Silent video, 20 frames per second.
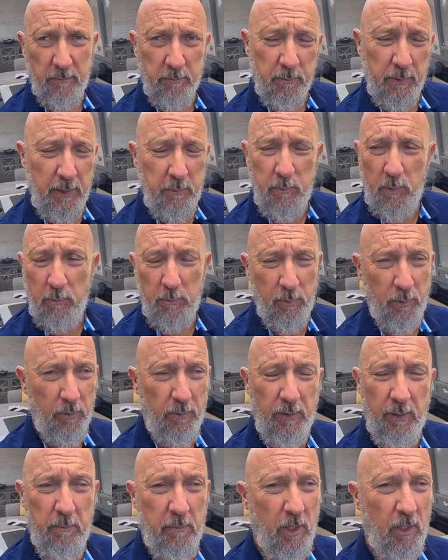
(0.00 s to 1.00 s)
People put
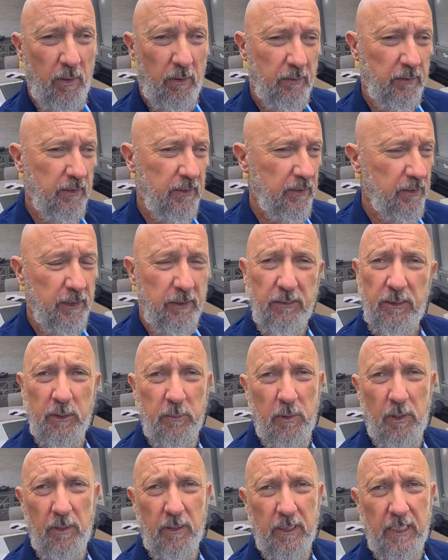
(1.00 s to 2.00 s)
them on and use them
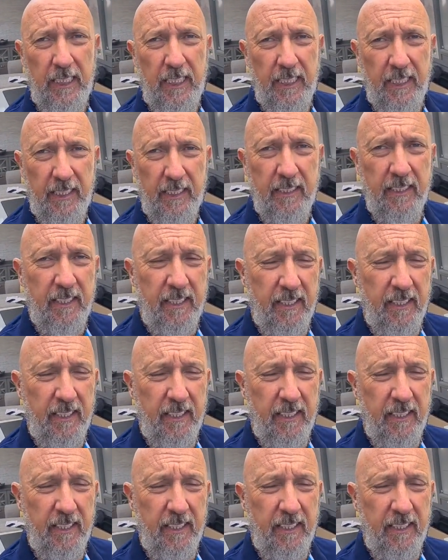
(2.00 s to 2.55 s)
all day,